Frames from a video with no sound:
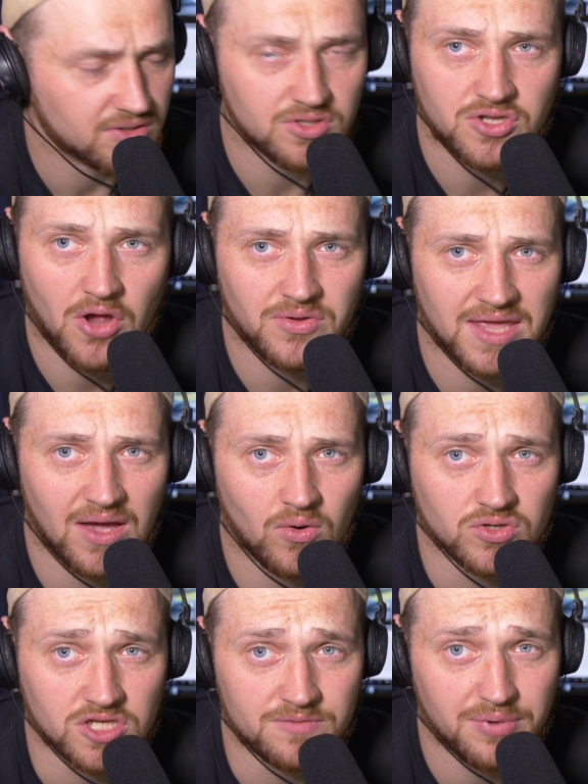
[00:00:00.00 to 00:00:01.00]
You don't get
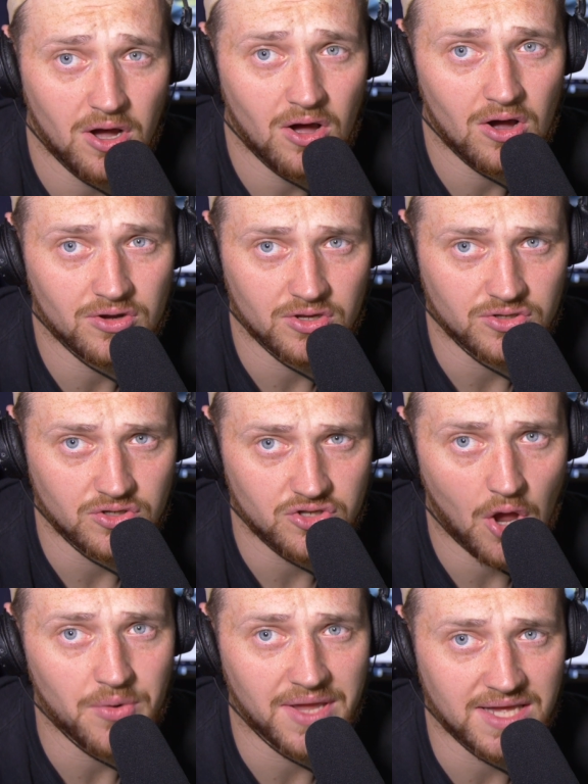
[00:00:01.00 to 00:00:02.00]
auto park. You
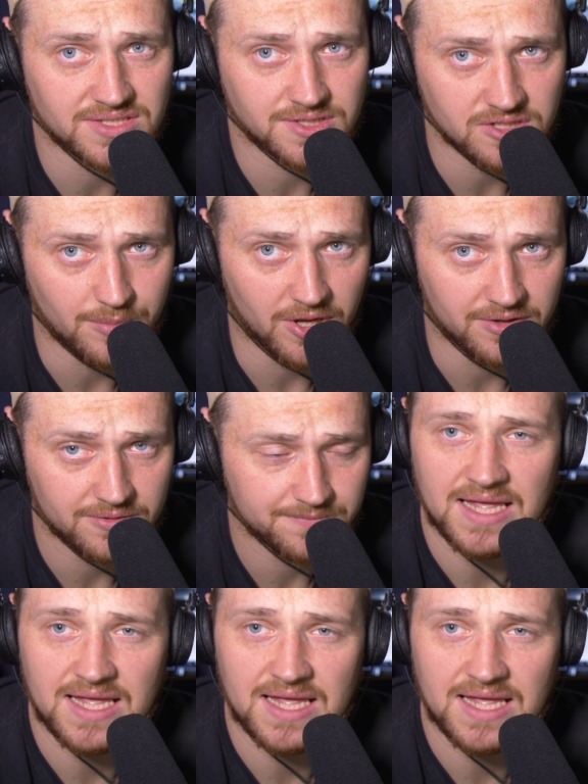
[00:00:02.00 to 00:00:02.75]
don't get summon.